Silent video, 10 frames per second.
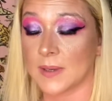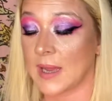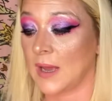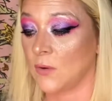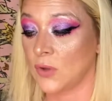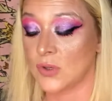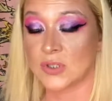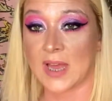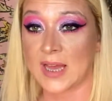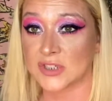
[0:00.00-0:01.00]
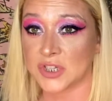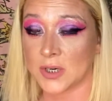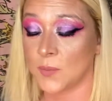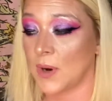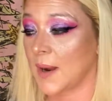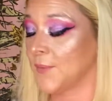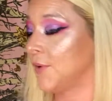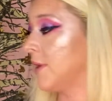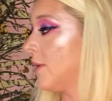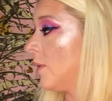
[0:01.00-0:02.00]
I'll use the eyeshadow
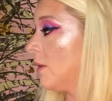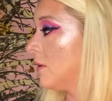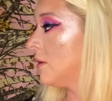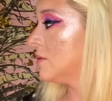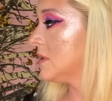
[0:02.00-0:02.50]
primer. I know I'll use